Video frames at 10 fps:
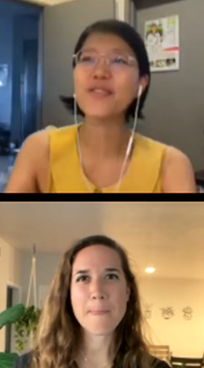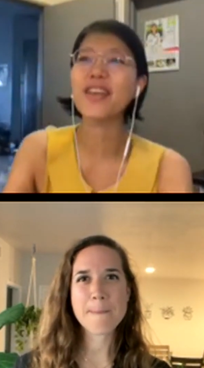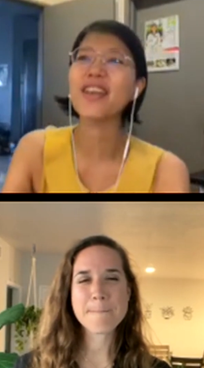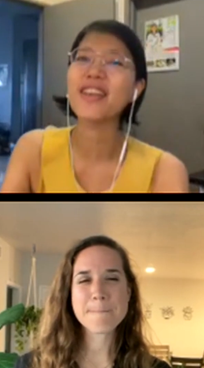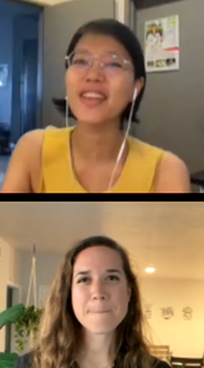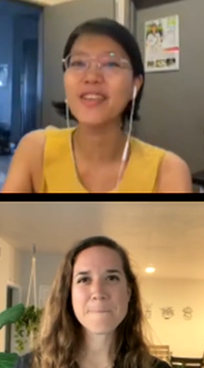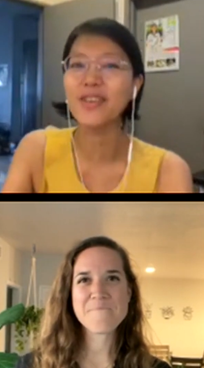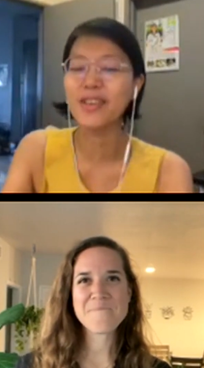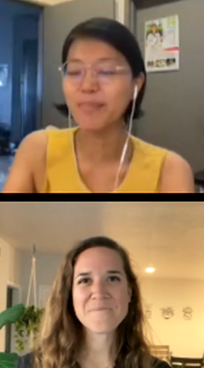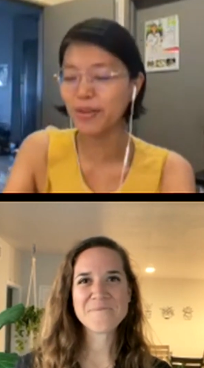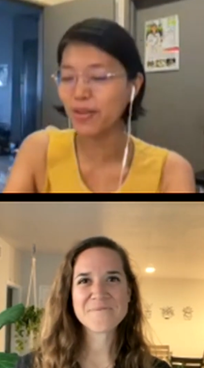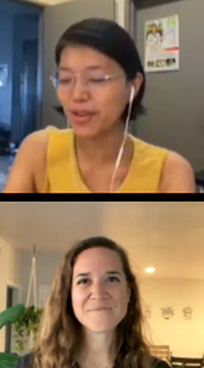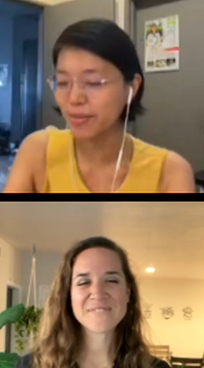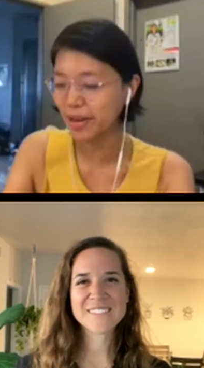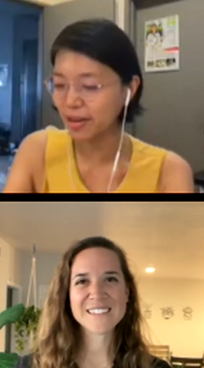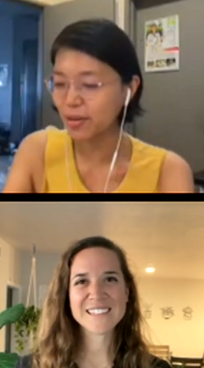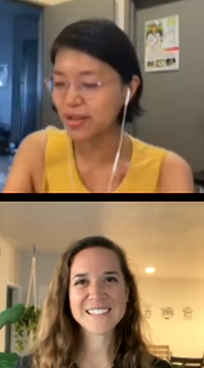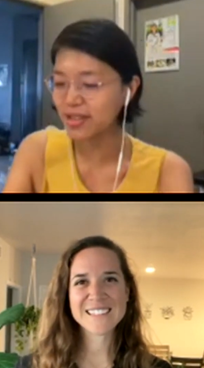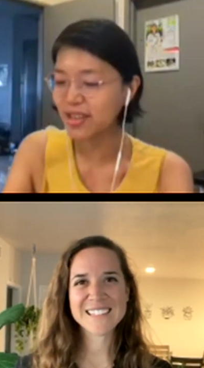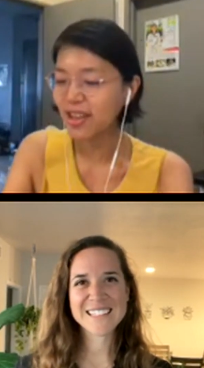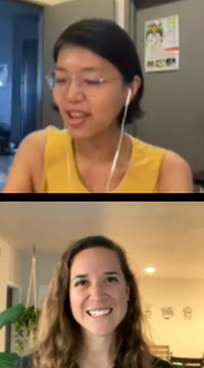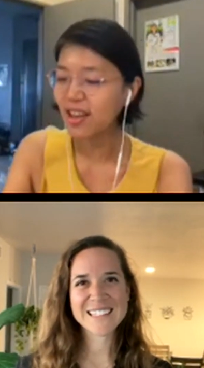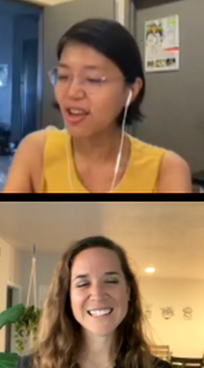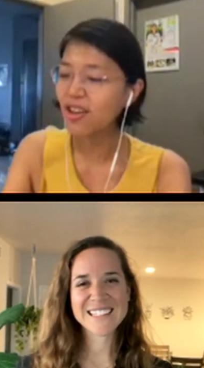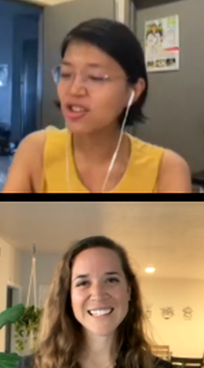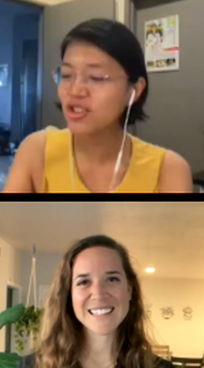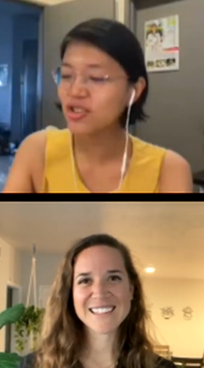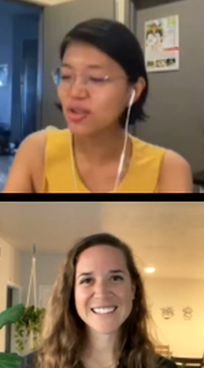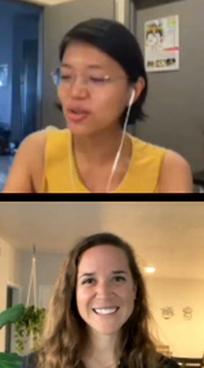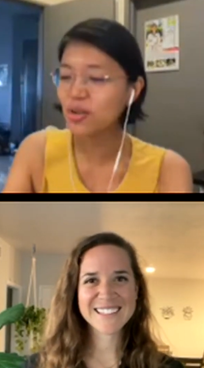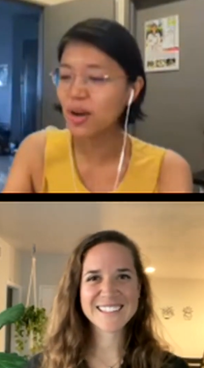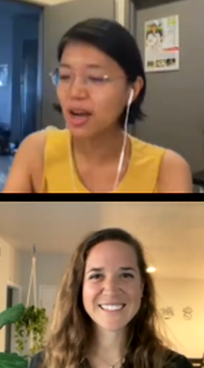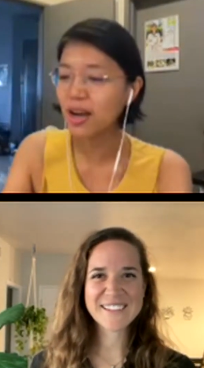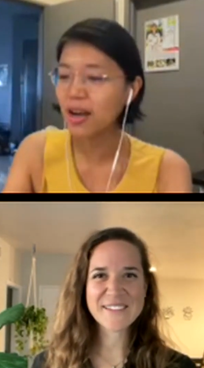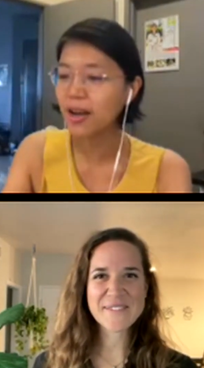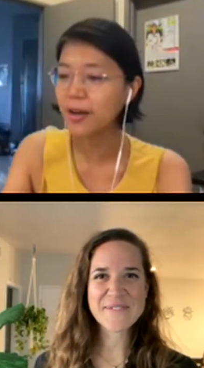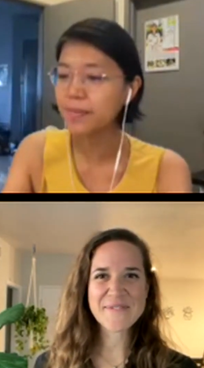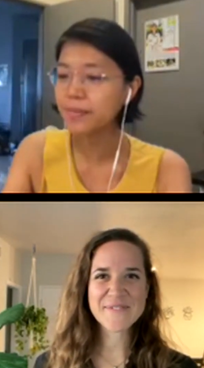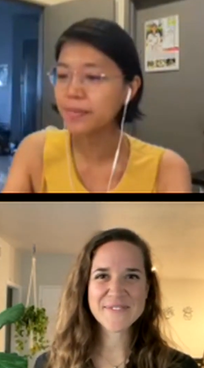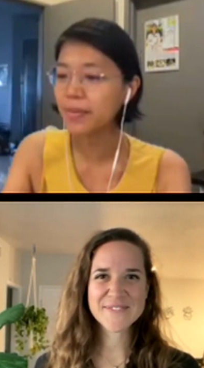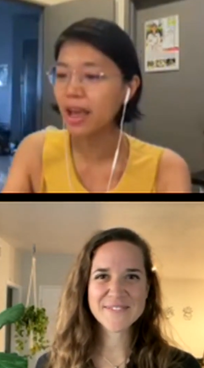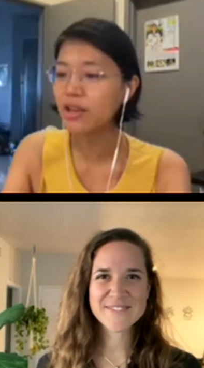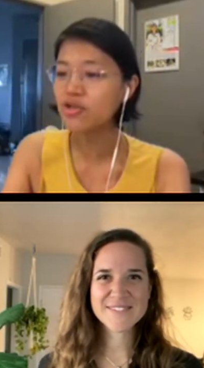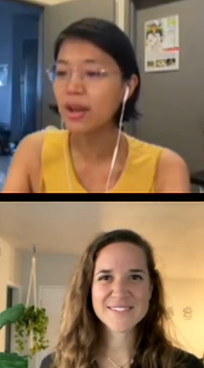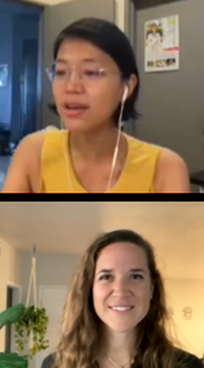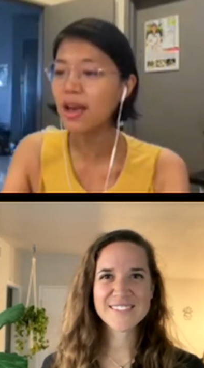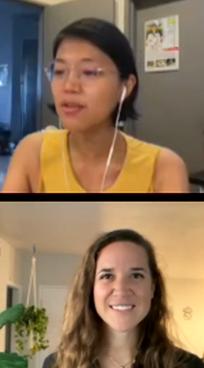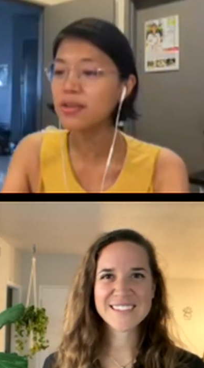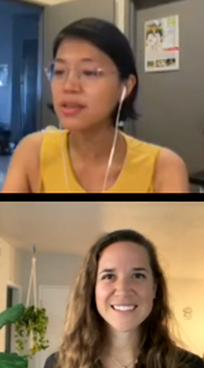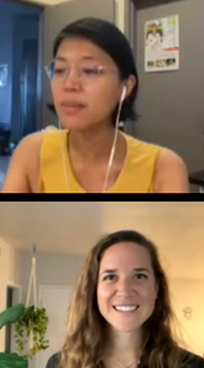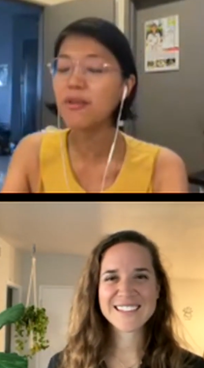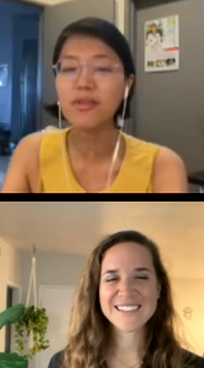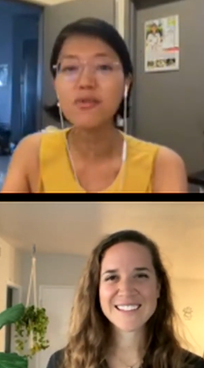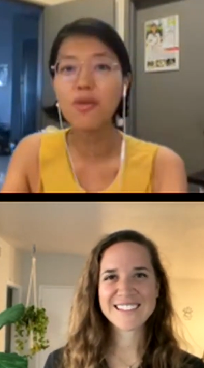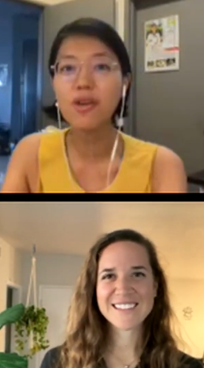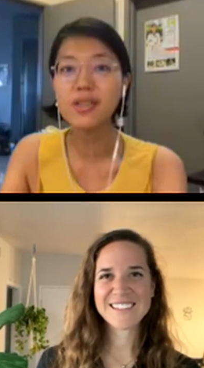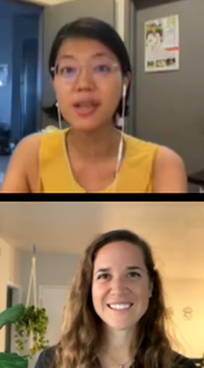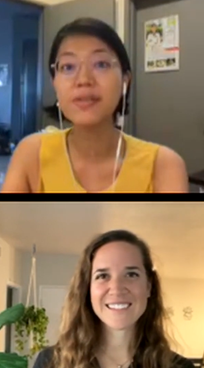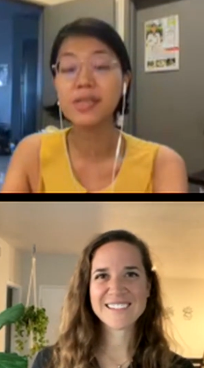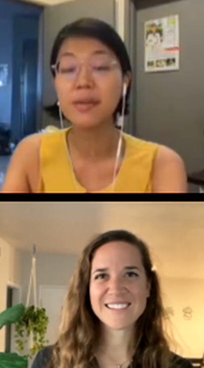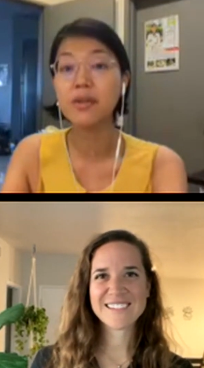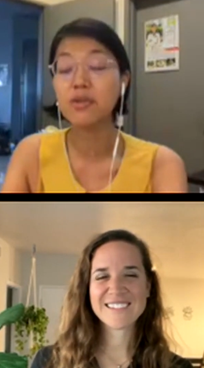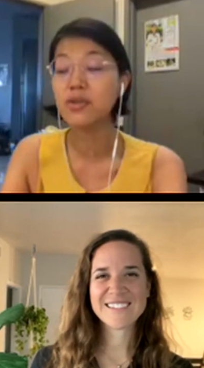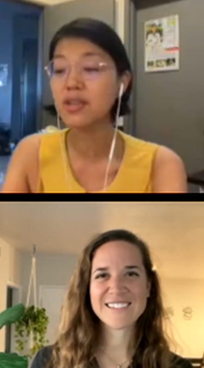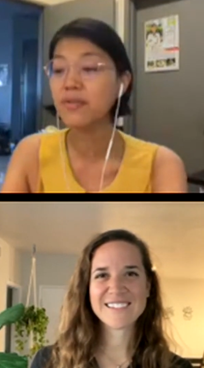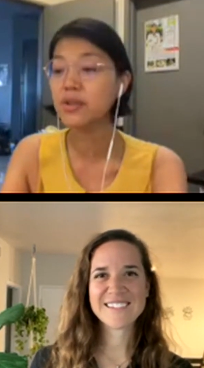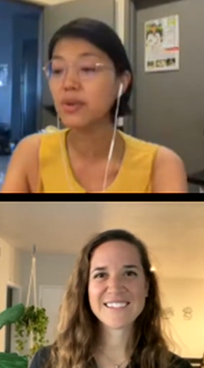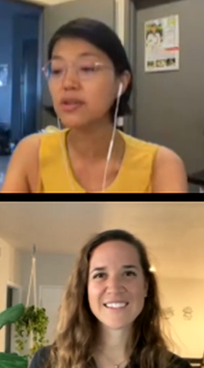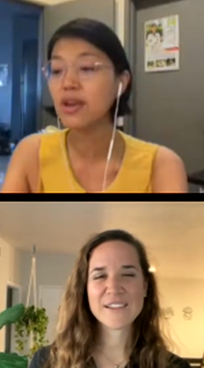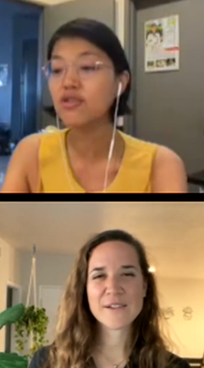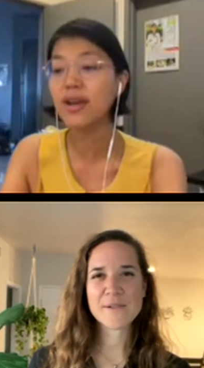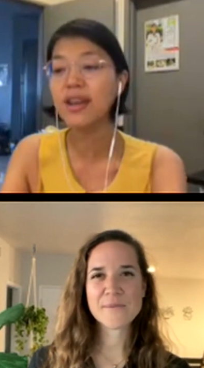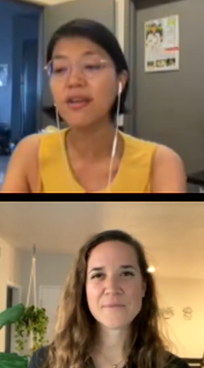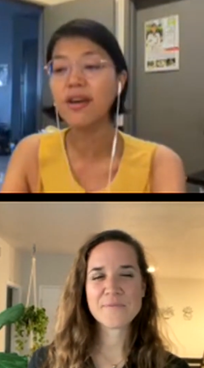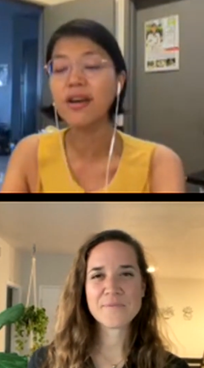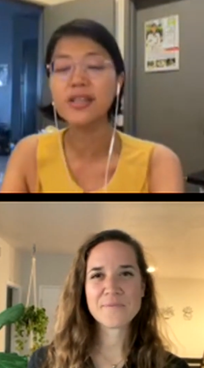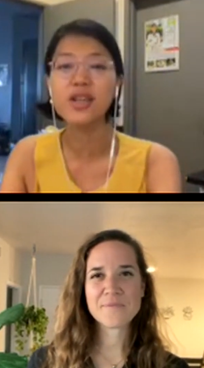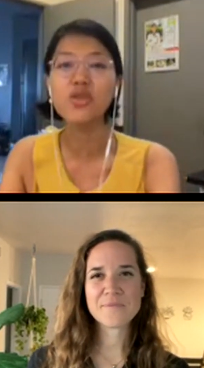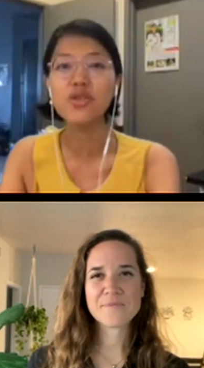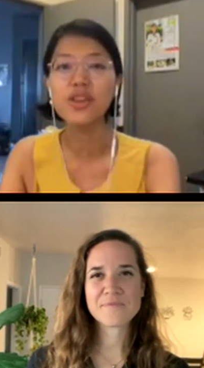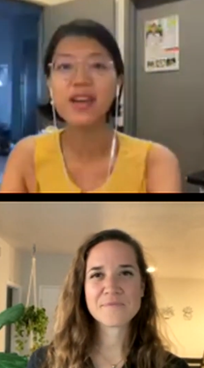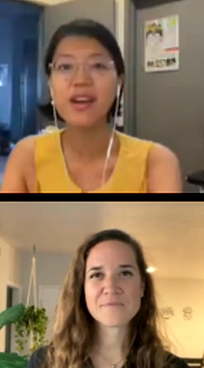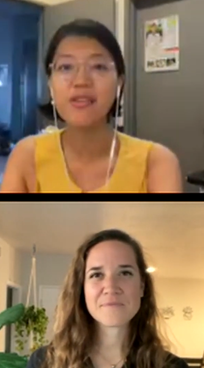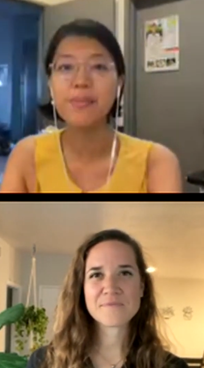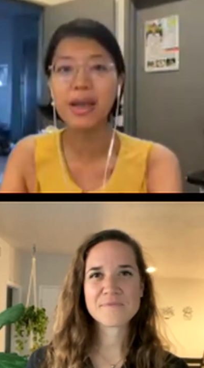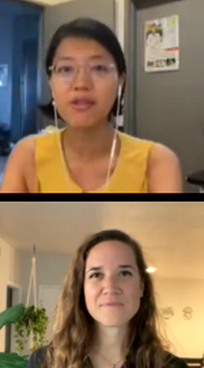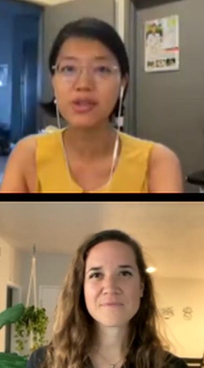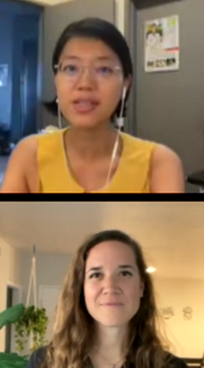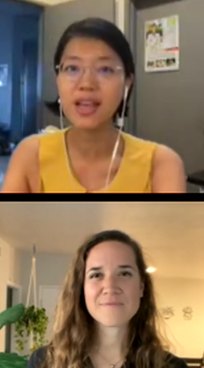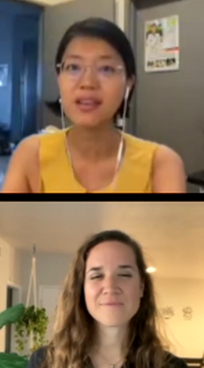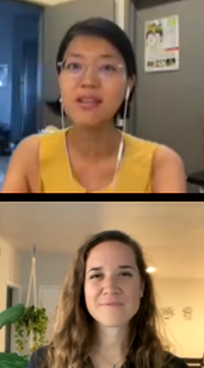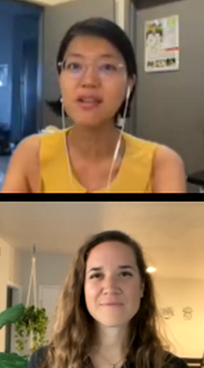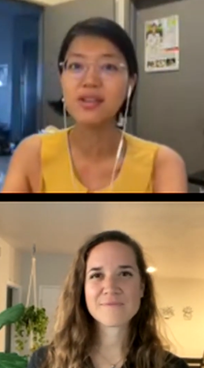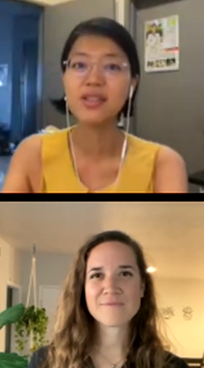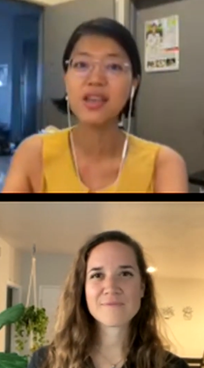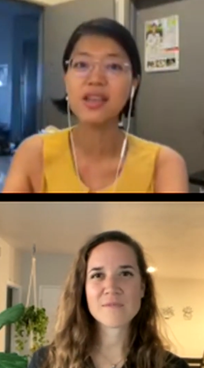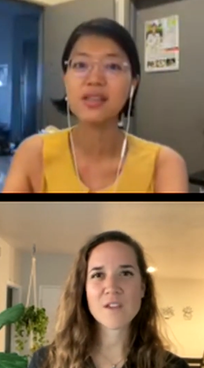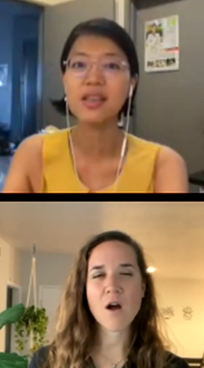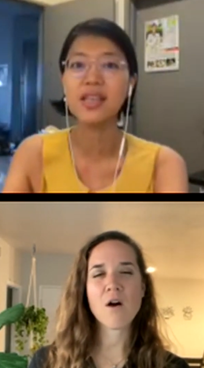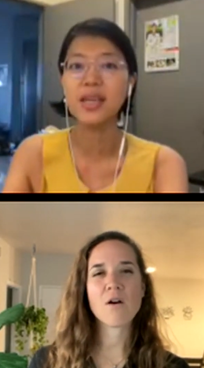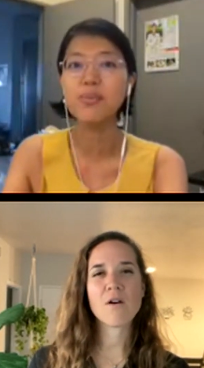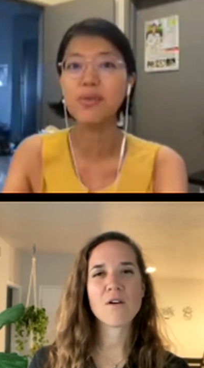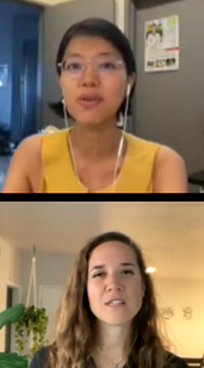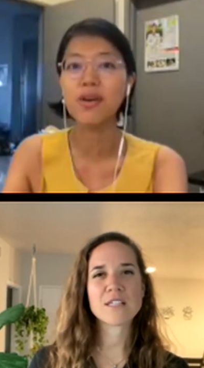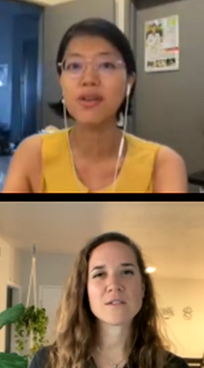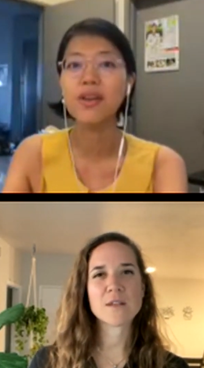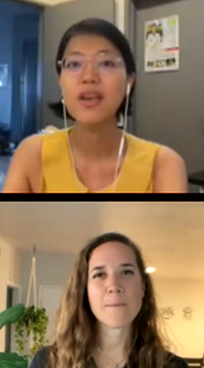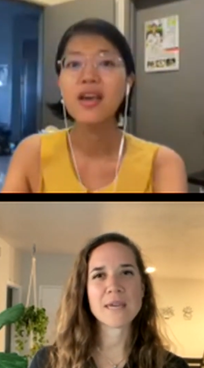Speaker 1: like even before the bundle was launched so um, i tried out some of the raw stuff and some of the cooked stuff as well so i tried out uh, the coconut curry by chris kendall because he has an ebook on